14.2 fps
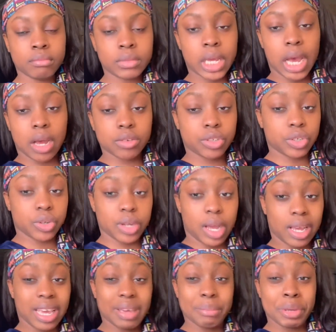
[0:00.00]
I'll show y'all
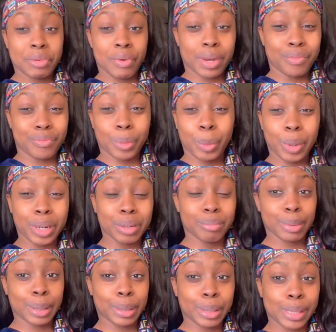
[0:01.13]
getting me ready for work,
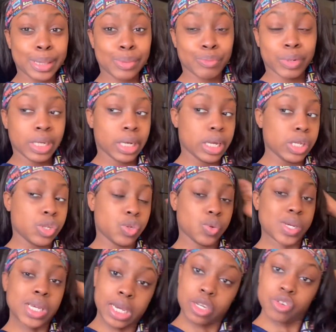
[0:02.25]
but it's really nothing too
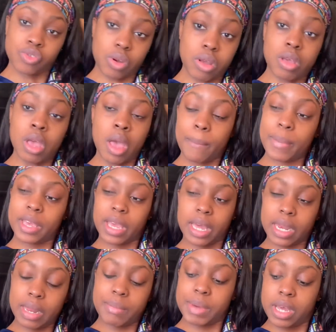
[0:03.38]
extra. But yeah,
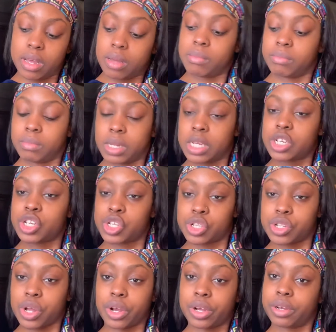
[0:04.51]
let's just
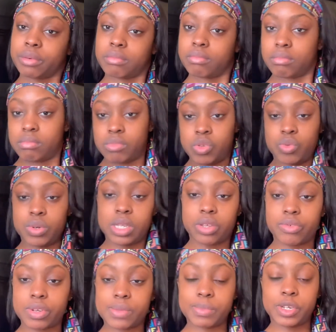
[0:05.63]
start doing this
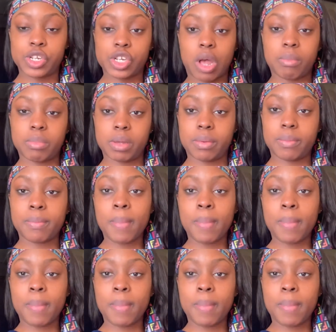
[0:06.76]
Christmas shopping.